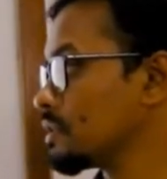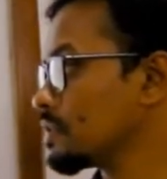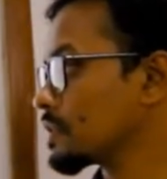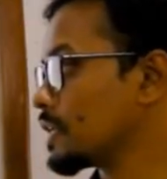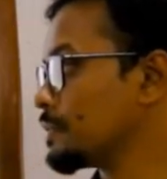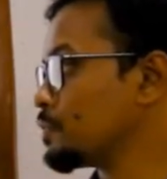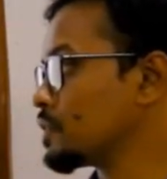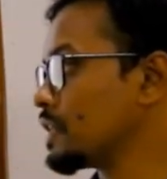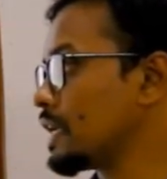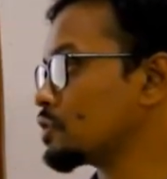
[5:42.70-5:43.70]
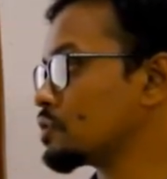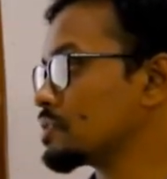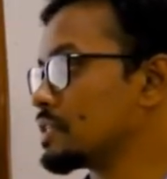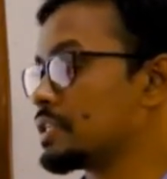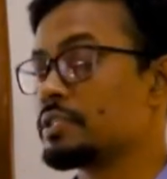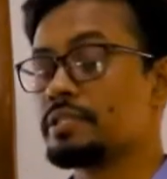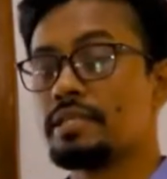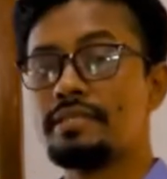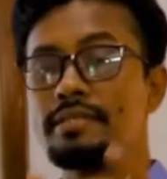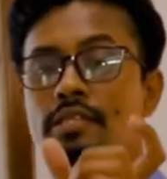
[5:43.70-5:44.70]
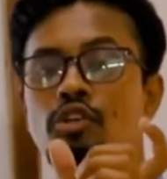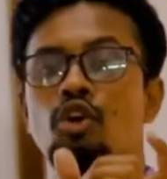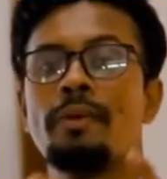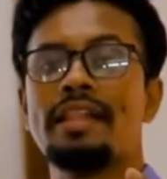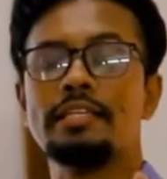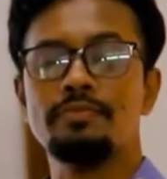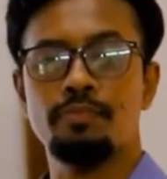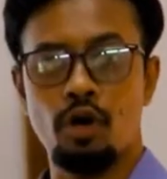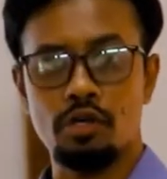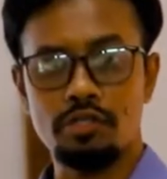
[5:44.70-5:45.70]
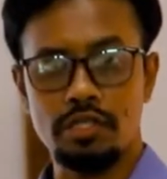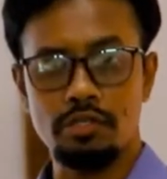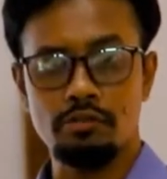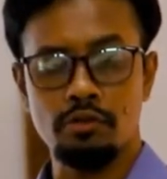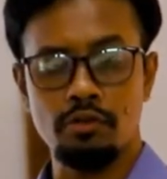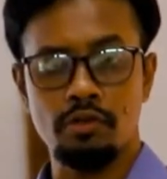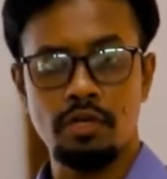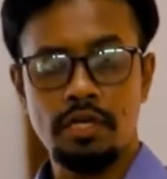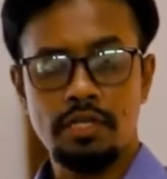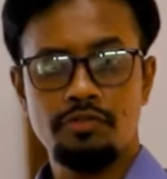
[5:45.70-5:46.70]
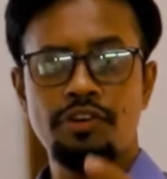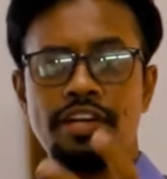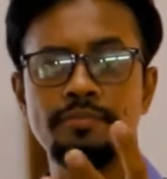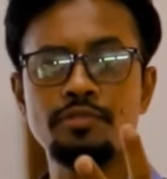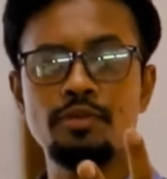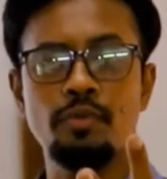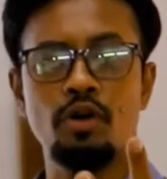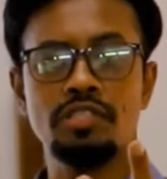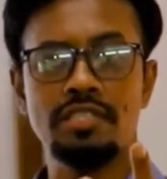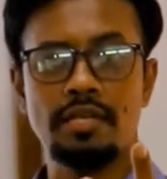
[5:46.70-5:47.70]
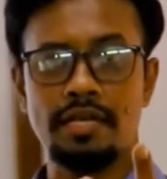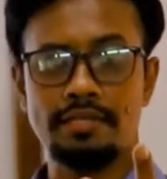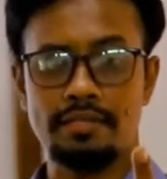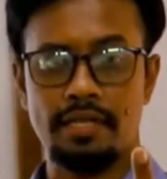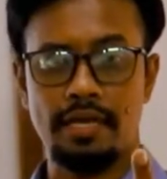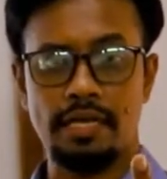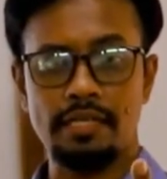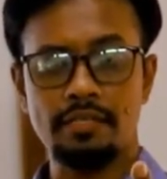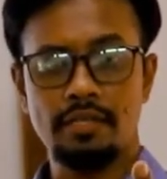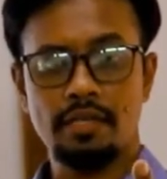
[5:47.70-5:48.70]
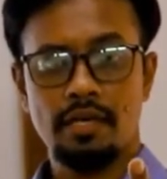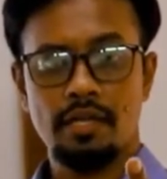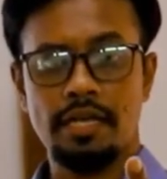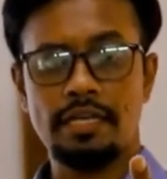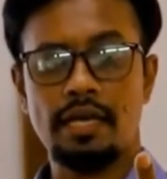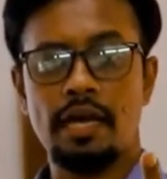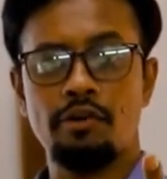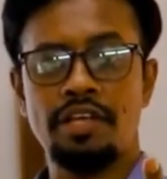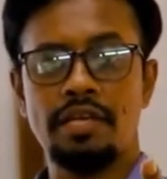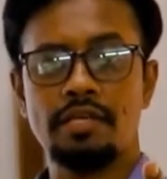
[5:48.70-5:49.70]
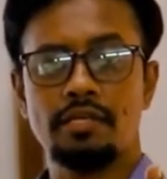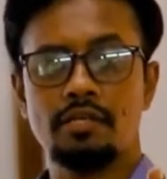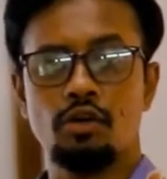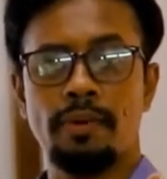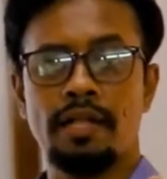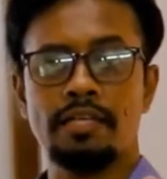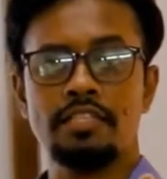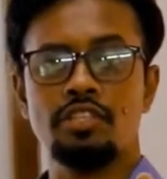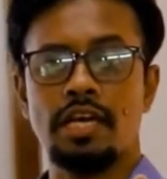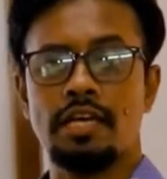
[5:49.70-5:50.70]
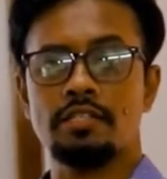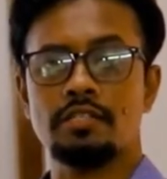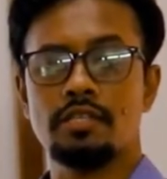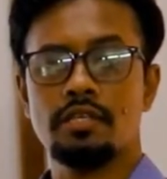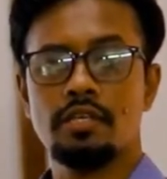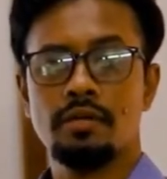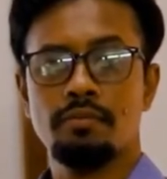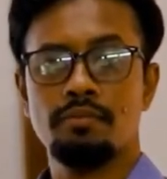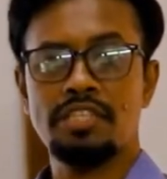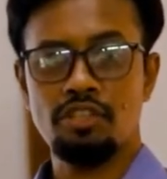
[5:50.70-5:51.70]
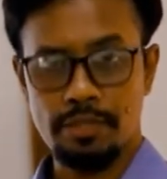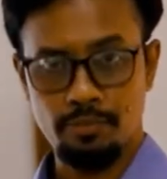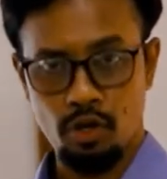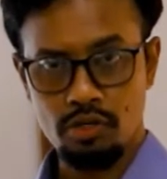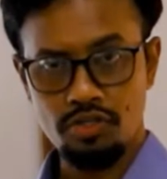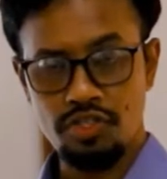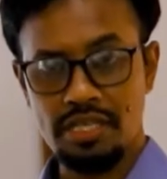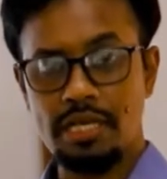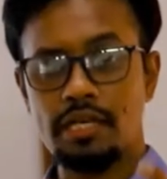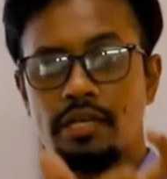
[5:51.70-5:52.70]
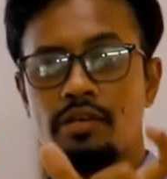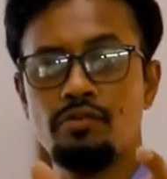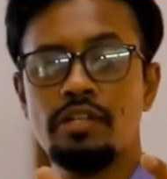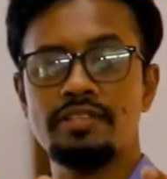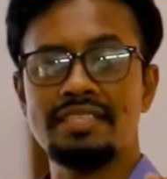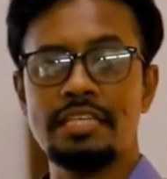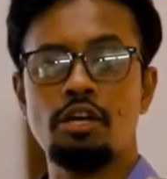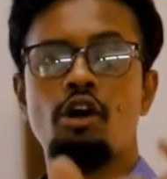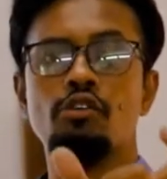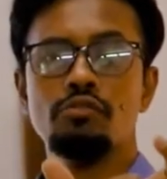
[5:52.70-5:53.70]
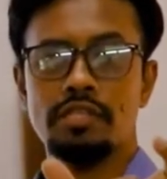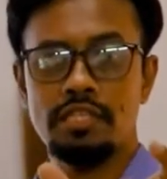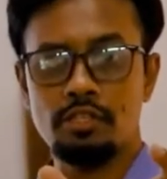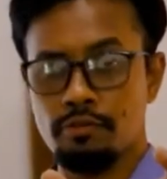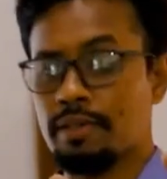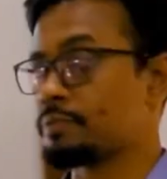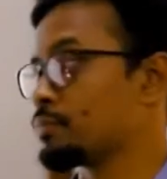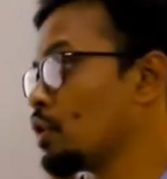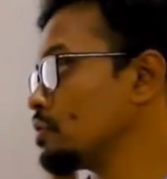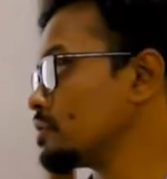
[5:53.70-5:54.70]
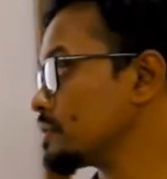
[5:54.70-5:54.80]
Carbon and hydrogen is in covalent bond. You know three types of bond in class 9, like ionic, covalent and metallic bond. Here you will see only covalent bond.